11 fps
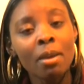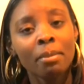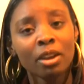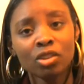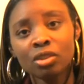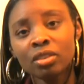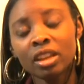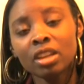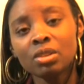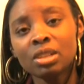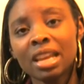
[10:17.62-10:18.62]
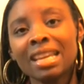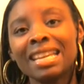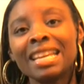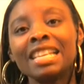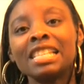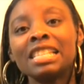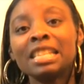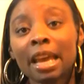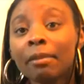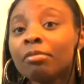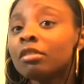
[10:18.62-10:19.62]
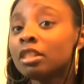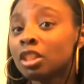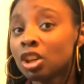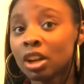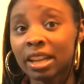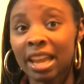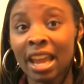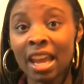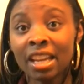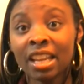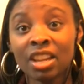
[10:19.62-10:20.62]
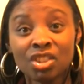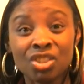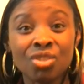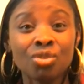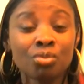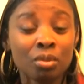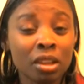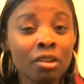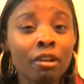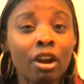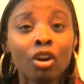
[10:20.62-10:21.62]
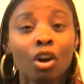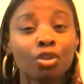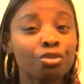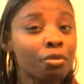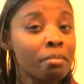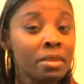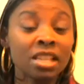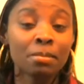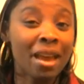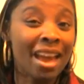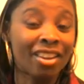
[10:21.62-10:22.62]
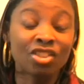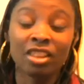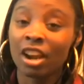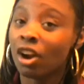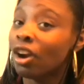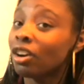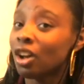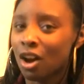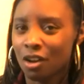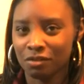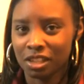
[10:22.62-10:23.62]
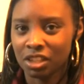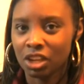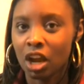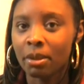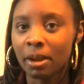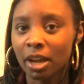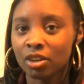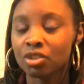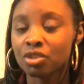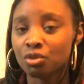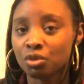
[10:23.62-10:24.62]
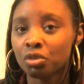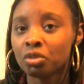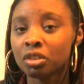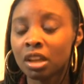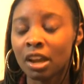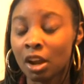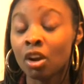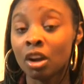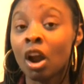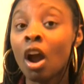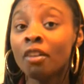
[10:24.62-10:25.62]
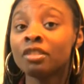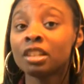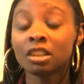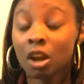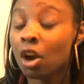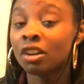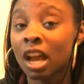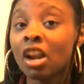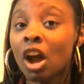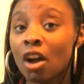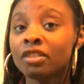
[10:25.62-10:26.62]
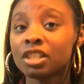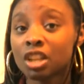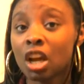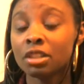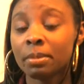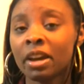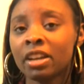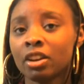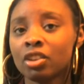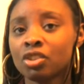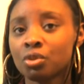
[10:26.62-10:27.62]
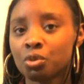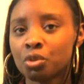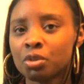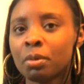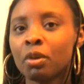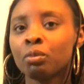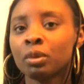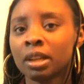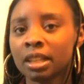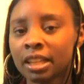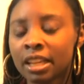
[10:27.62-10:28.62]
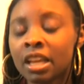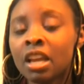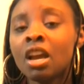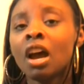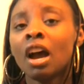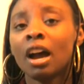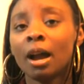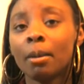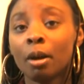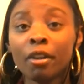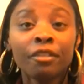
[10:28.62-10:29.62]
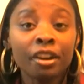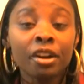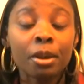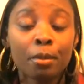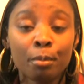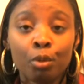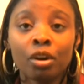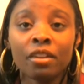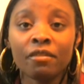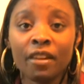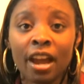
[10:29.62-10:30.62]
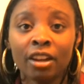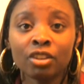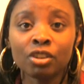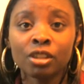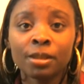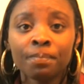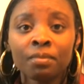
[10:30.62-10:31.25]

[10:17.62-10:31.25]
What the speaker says: make sure that you take an in-depth look at issues really around cultural mismatch that aren't often talked about in your schools, are not often talked about in our schools, but really are very important factors.